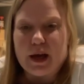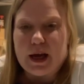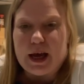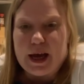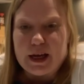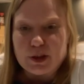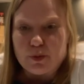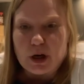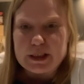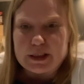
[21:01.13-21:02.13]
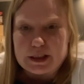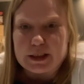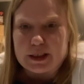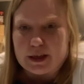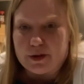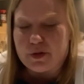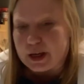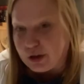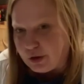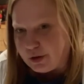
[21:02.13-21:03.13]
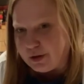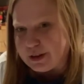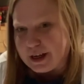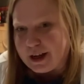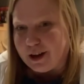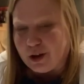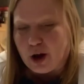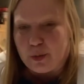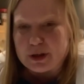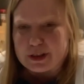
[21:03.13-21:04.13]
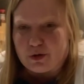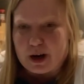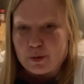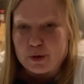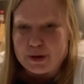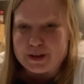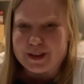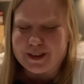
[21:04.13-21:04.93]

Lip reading: and my sister, thank you, Danielle, library is a great word.